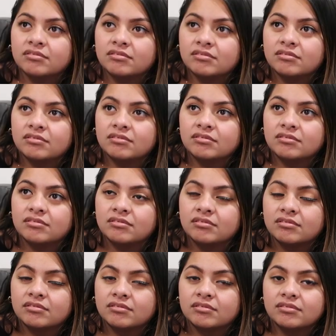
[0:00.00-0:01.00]

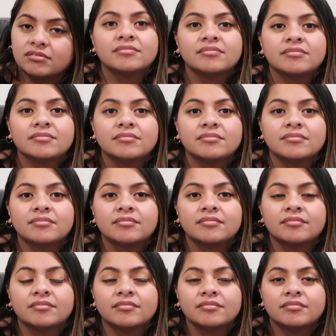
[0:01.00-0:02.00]

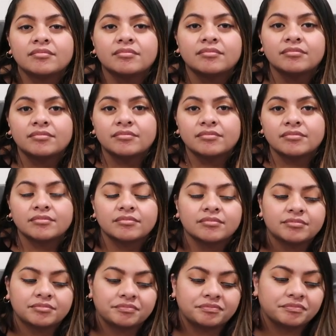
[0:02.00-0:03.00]

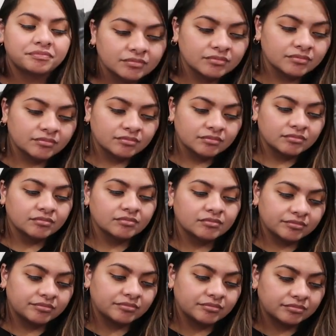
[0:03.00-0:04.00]

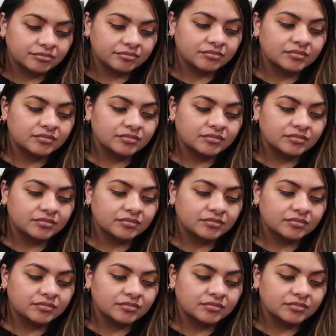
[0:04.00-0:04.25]
This person isn't speaking.